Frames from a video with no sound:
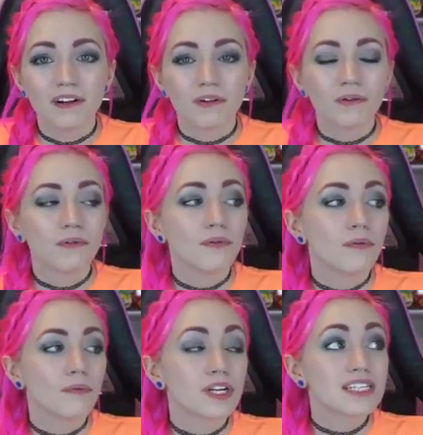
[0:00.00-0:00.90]

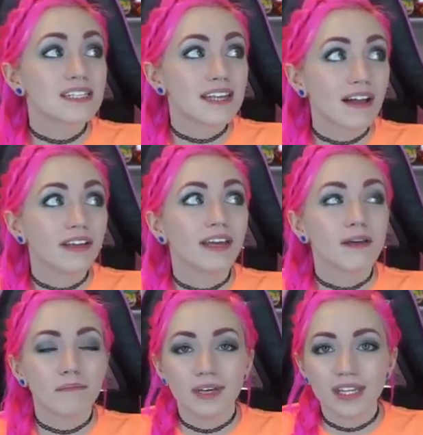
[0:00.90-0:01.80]
who were
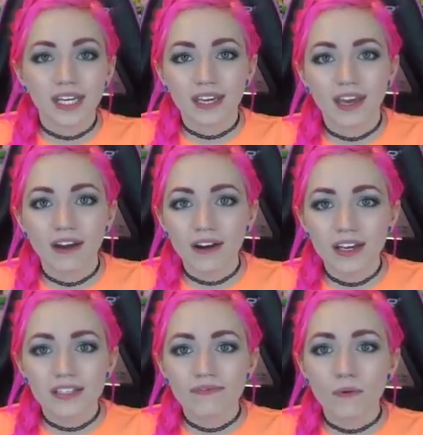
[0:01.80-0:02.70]
selling mythic
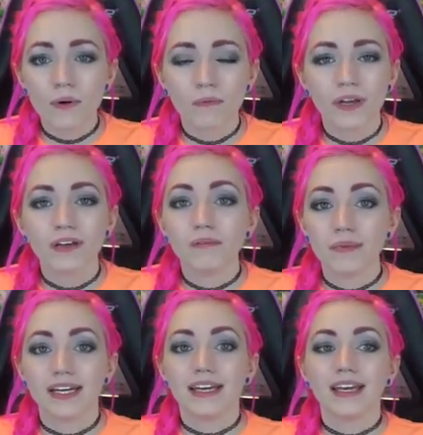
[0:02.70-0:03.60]
carries for real
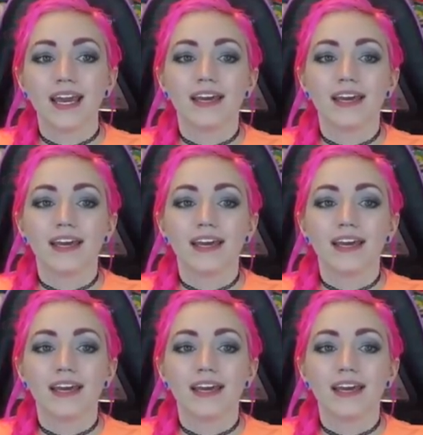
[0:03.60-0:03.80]
money,